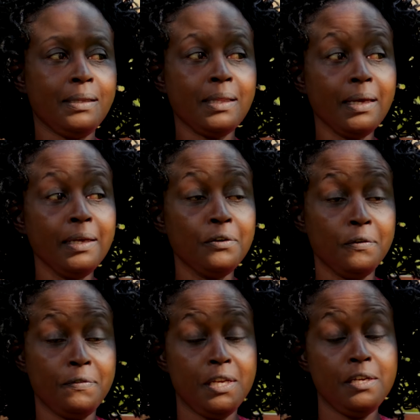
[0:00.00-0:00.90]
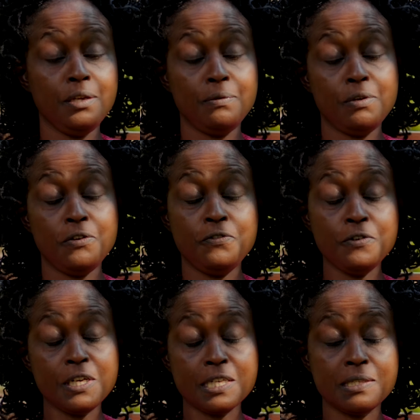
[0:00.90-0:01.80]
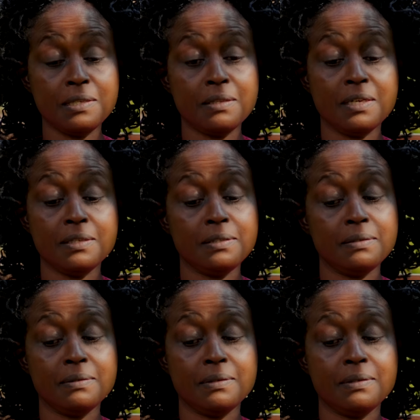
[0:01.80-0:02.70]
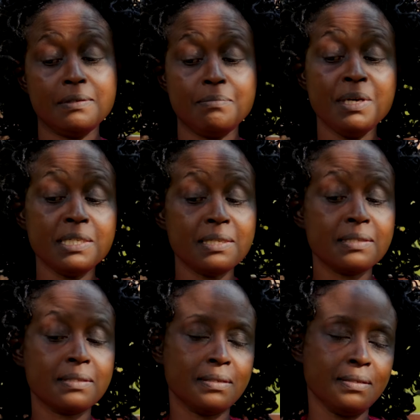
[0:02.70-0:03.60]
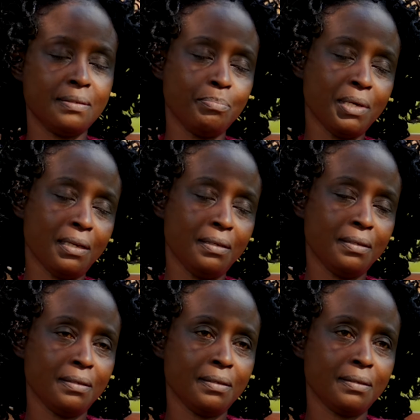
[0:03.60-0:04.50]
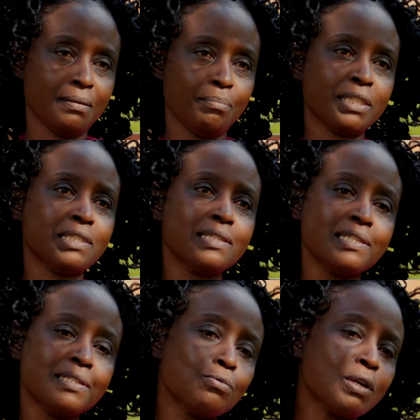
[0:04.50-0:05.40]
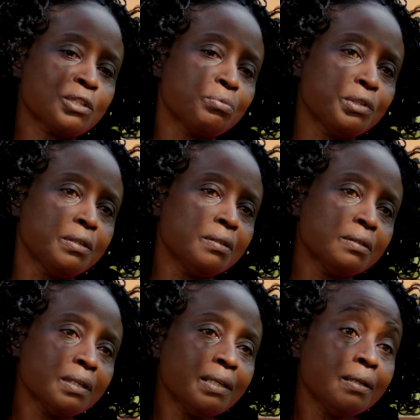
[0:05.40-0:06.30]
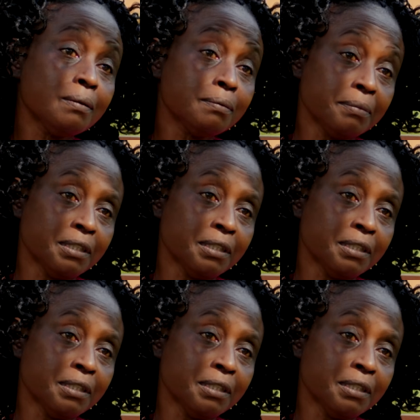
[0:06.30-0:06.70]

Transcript: at the end of the day, we are focusing that much as it is bad, but it's what will heal